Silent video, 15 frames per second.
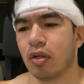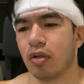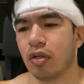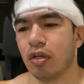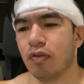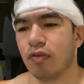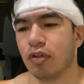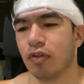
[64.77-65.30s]

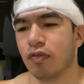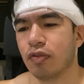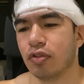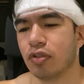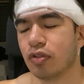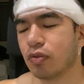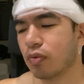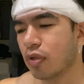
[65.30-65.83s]
even if you're
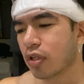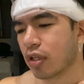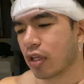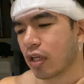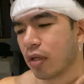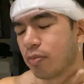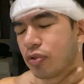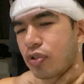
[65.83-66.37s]
just
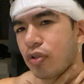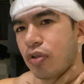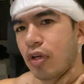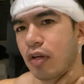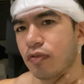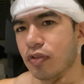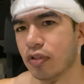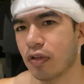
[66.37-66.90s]
working, I'm sure you
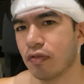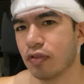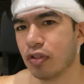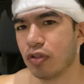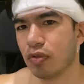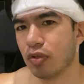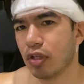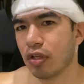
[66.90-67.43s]
have stuff to
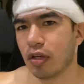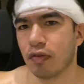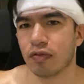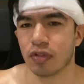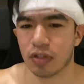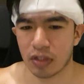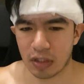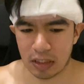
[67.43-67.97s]
do that you have
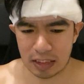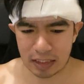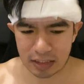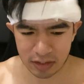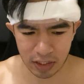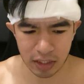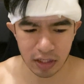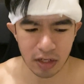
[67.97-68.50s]
to
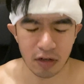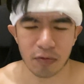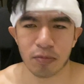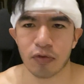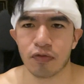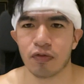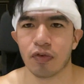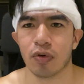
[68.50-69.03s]
take care of
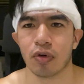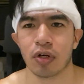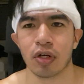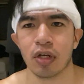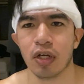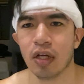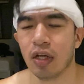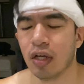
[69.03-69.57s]

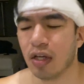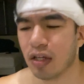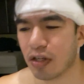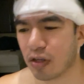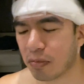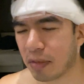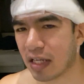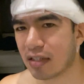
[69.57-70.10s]
before
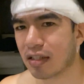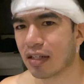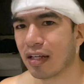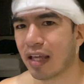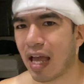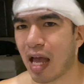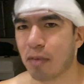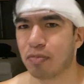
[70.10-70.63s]
you're
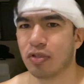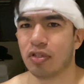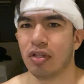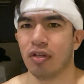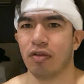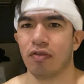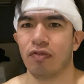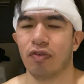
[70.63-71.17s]
basically
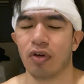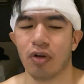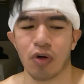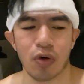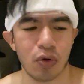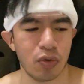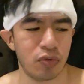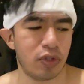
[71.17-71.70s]
absent for a
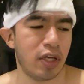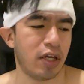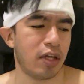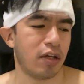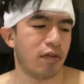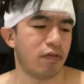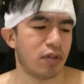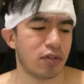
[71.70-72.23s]
whole
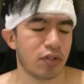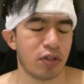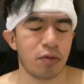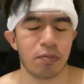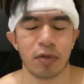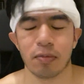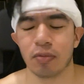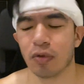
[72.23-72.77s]
day if there's other
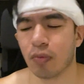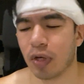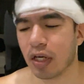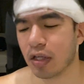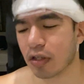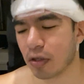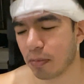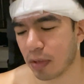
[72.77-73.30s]
people
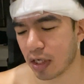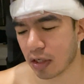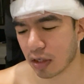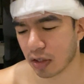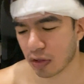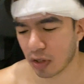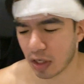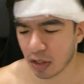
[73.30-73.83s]
waiting, depending
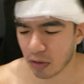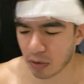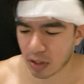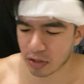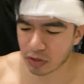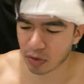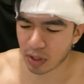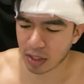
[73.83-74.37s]
on you.
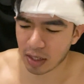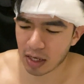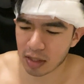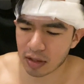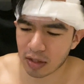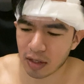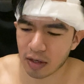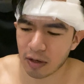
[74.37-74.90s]
Anyway, so I
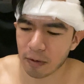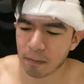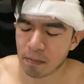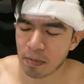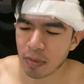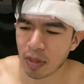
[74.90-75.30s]
got there.